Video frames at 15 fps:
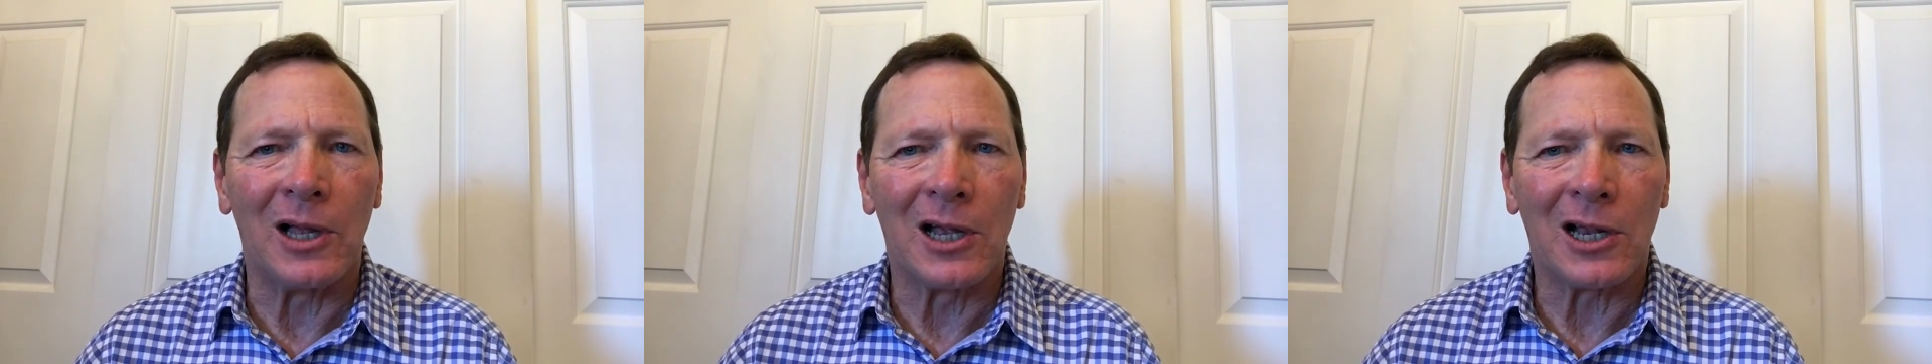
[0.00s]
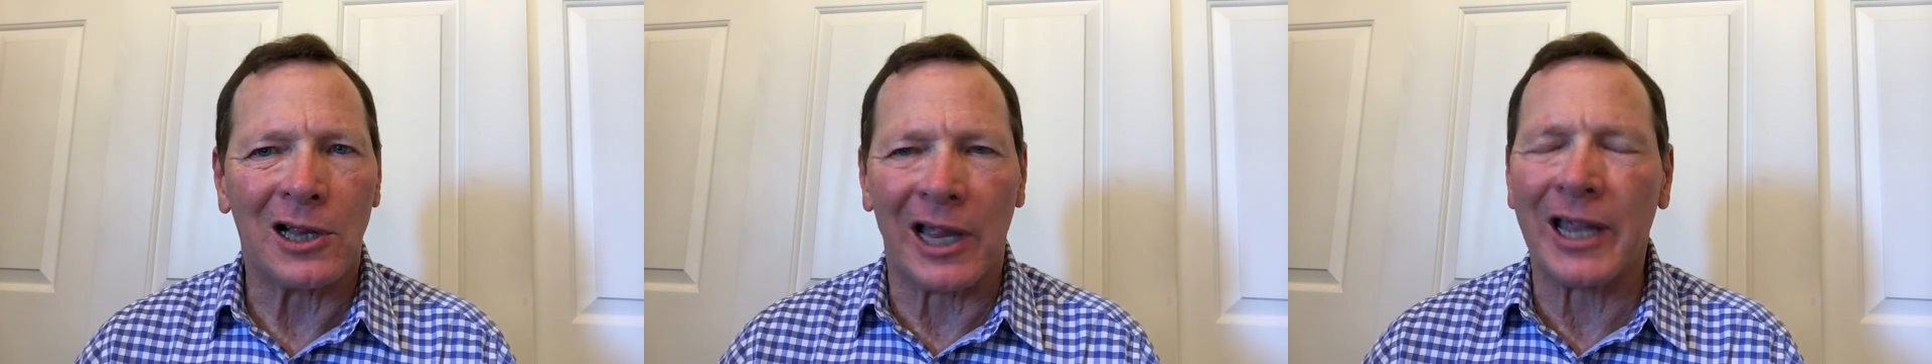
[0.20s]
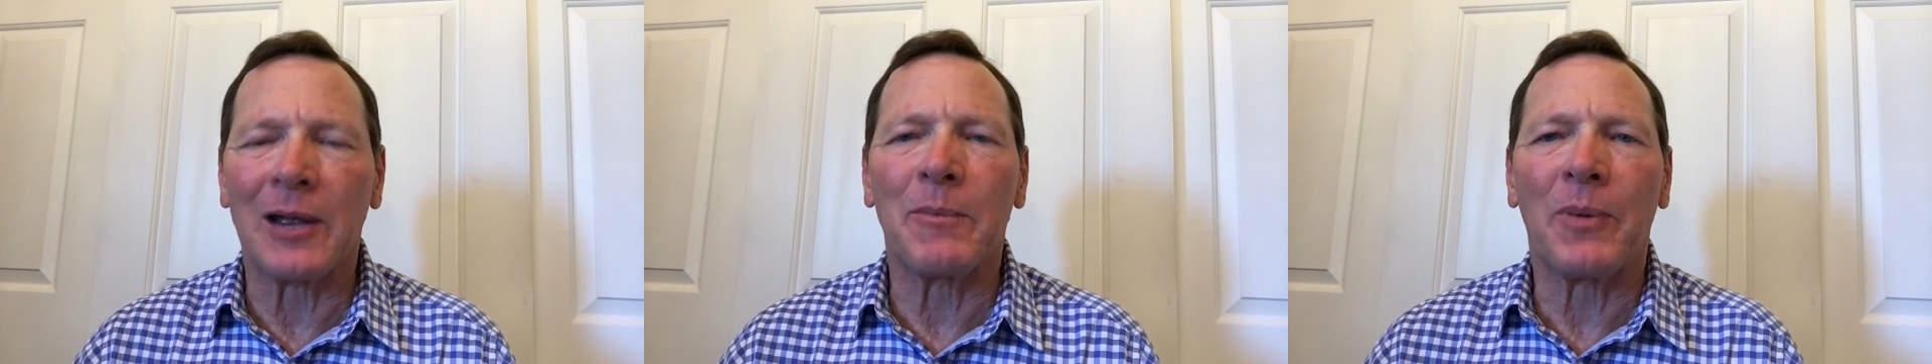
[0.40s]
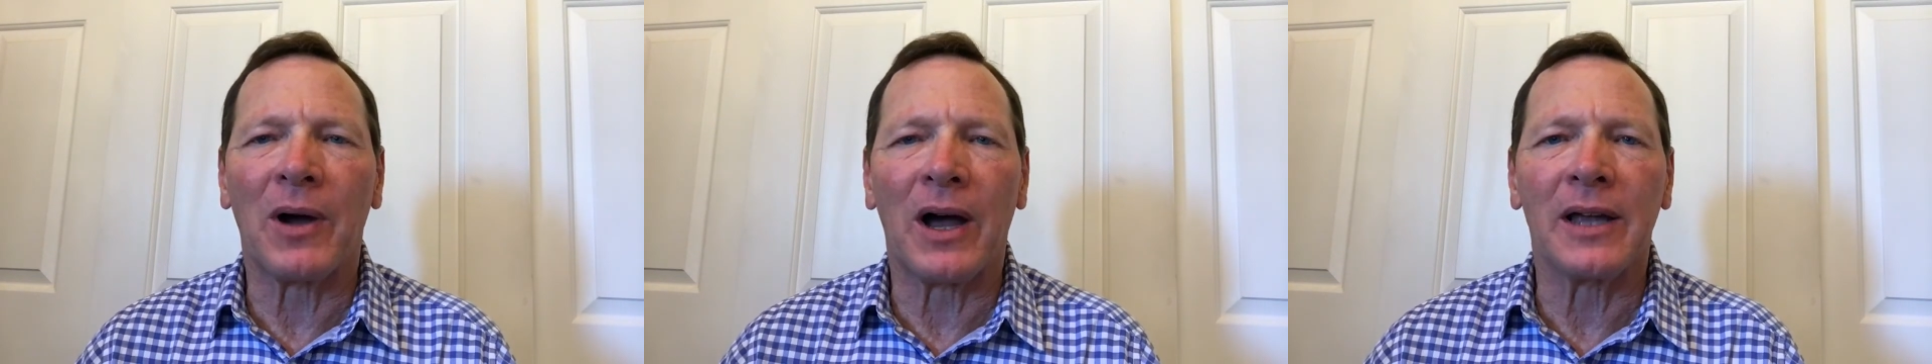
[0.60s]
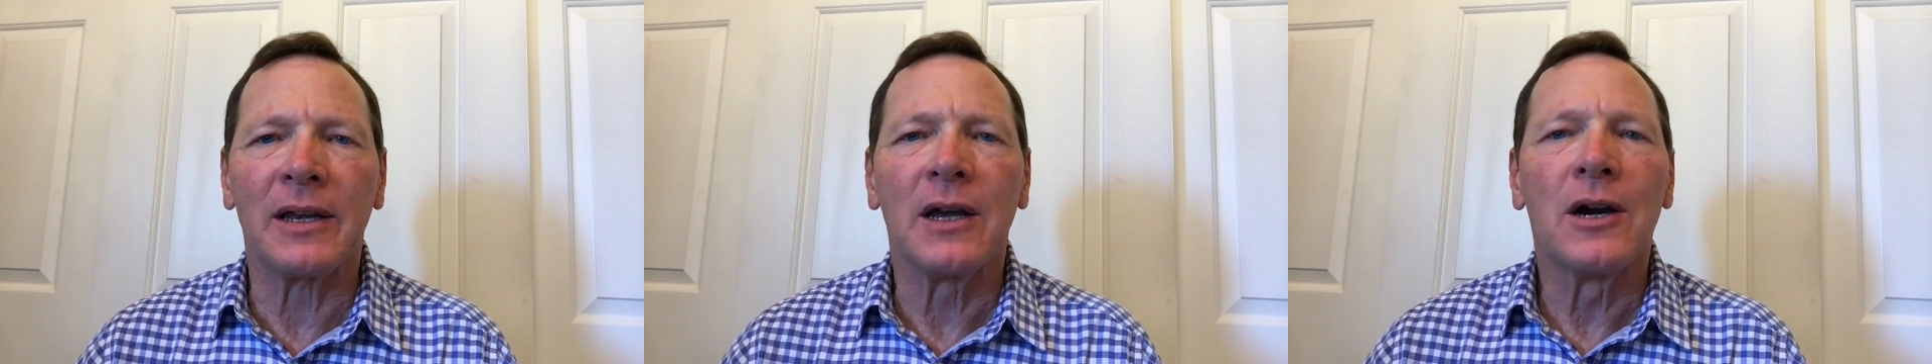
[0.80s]
clang a
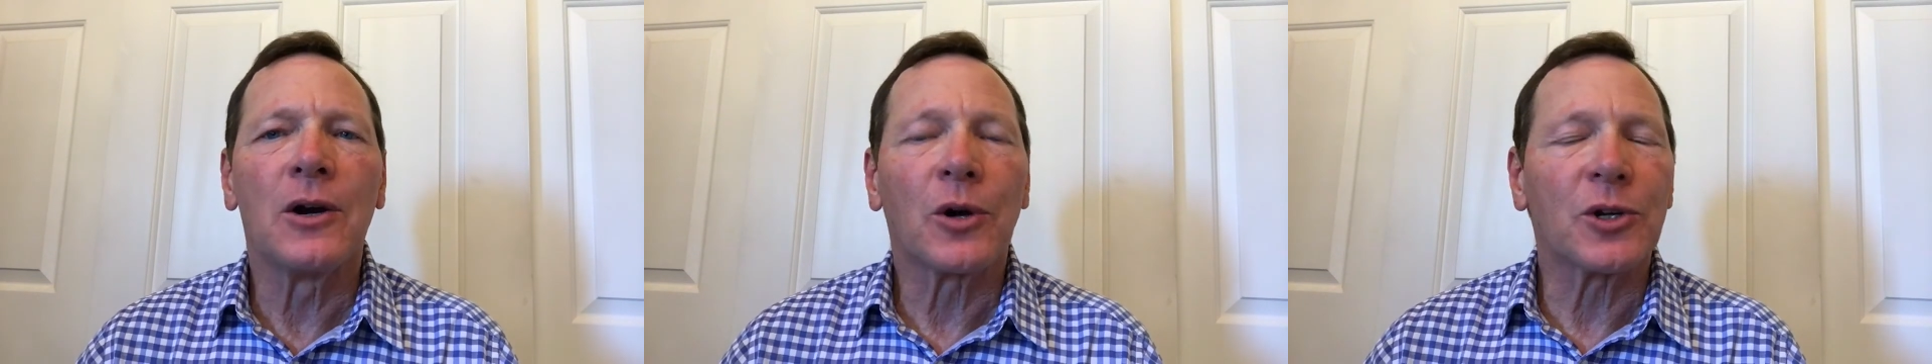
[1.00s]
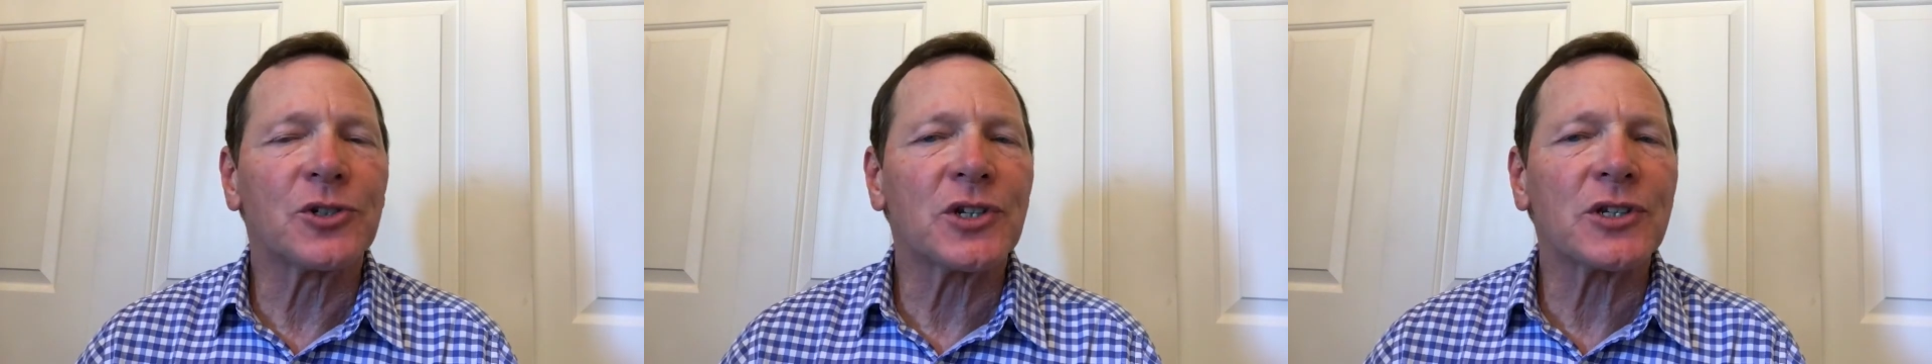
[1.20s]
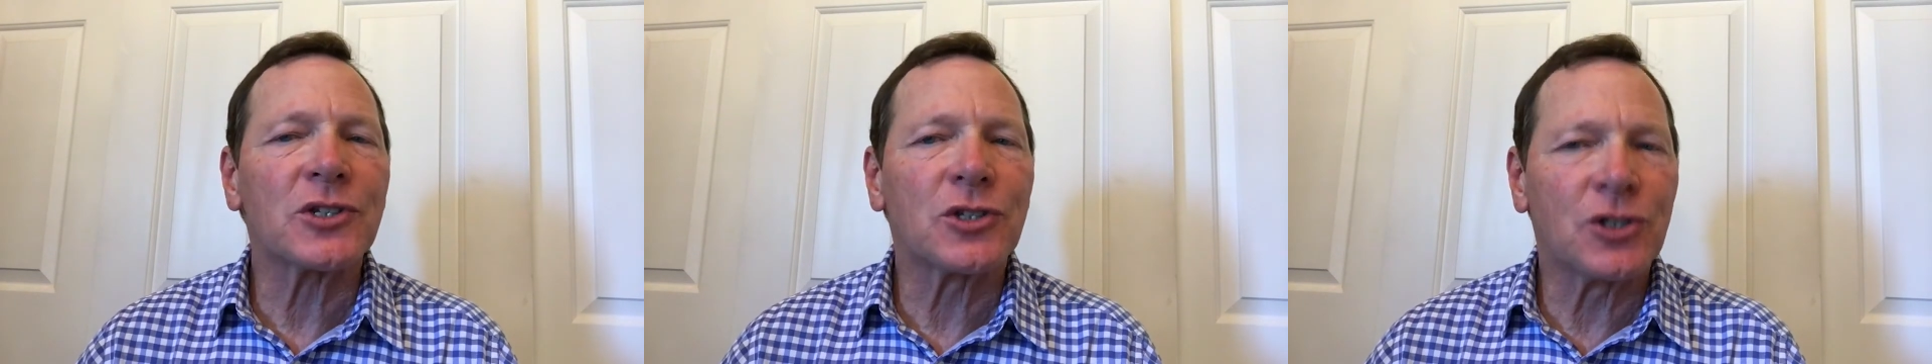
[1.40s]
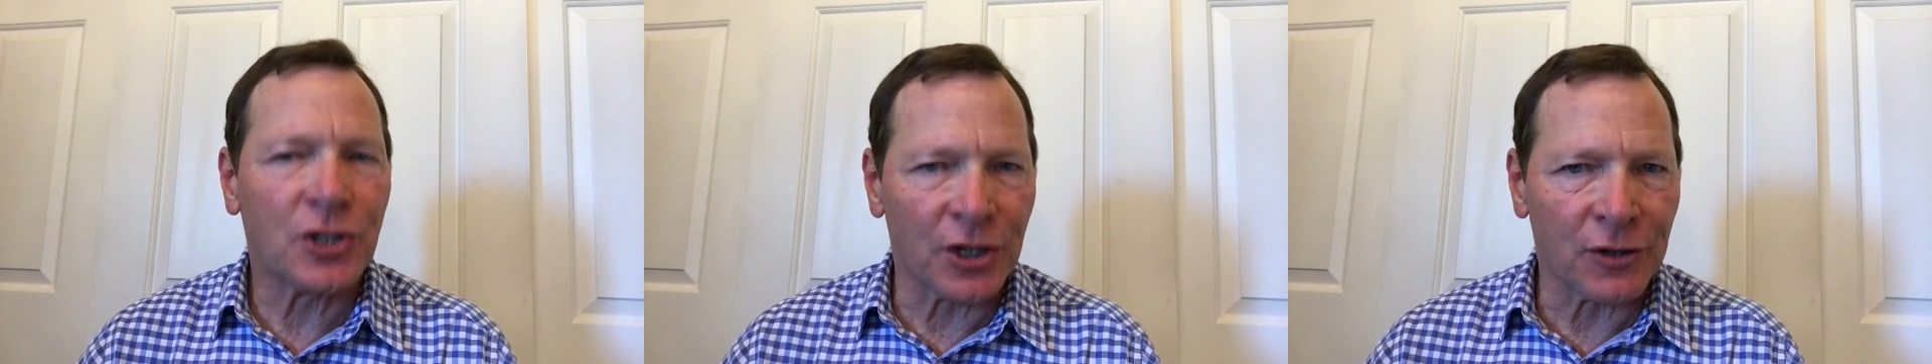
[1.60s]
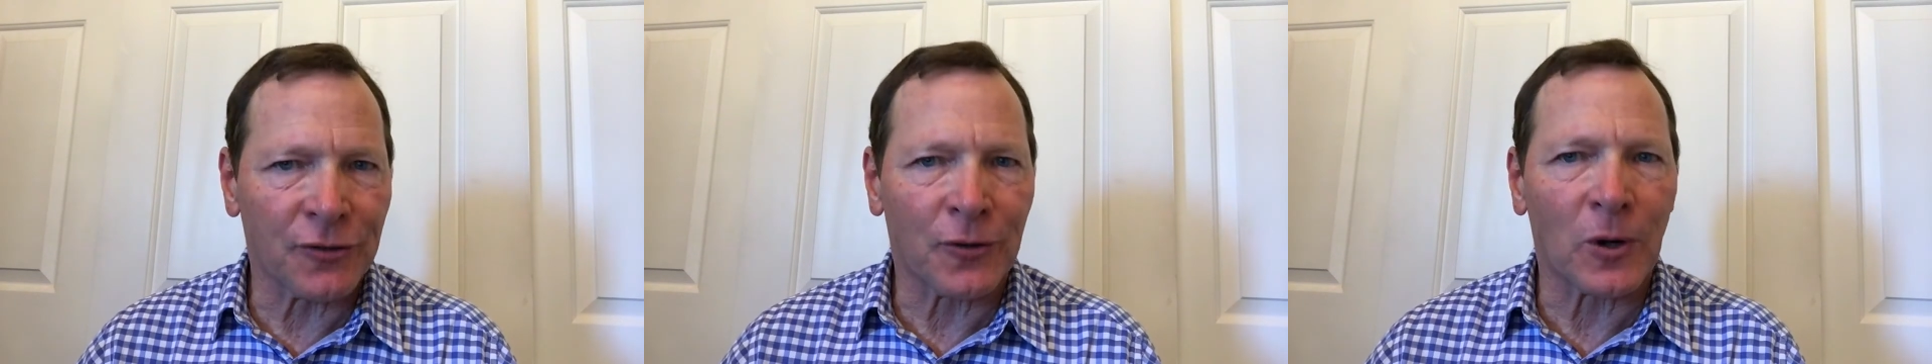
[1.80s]
pot, or just
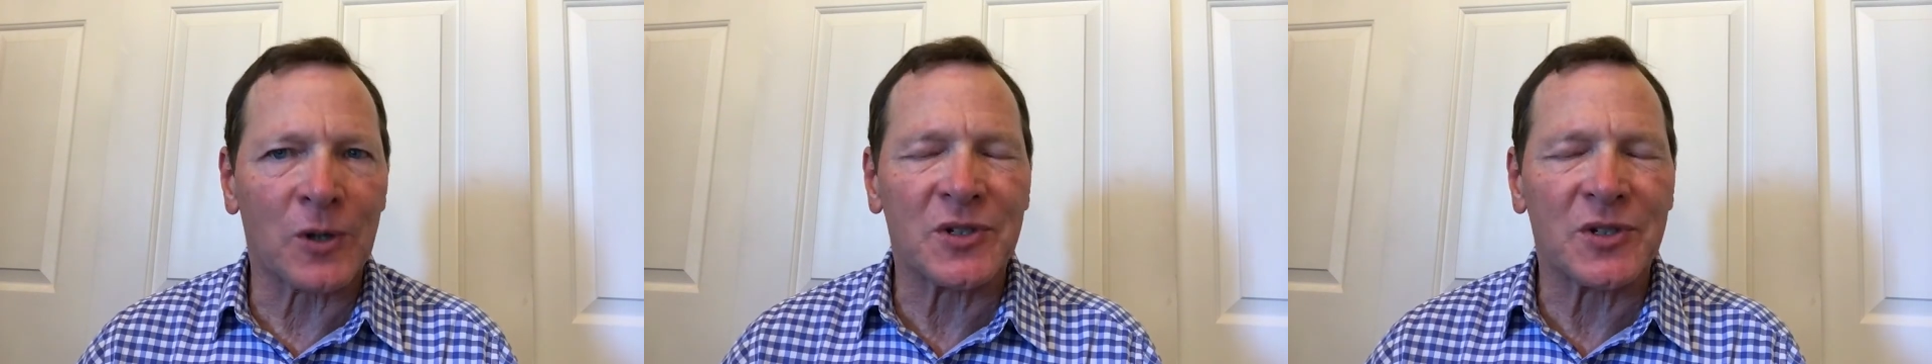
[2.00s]
cheer for our